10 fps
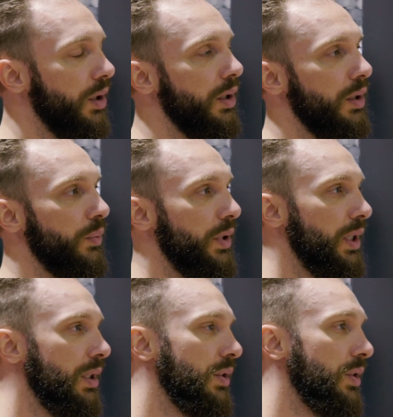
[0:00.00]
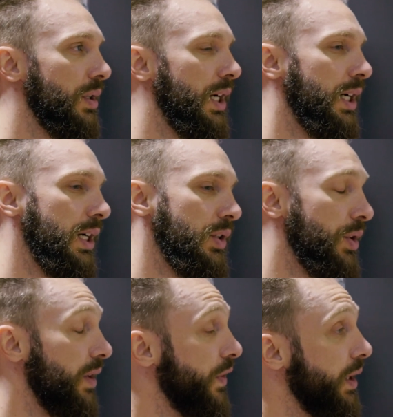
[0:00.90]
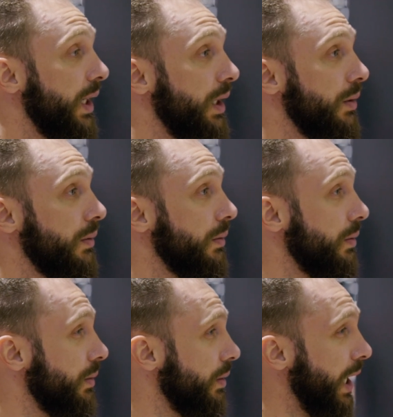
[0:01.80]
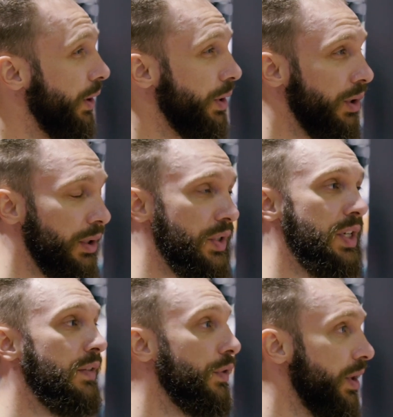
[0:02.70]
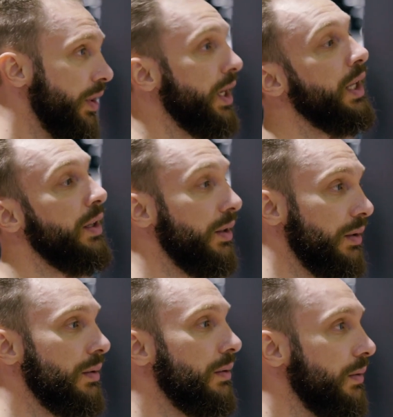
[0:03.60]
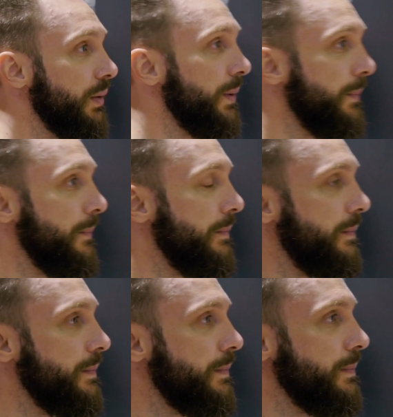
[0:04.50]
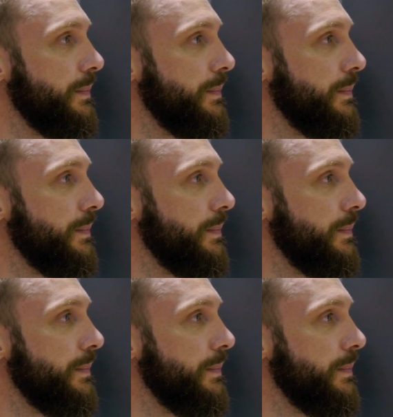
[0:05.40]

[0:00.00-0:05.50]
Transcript: Are we uh, trying to figure out how it looks different than what's that pink rock called?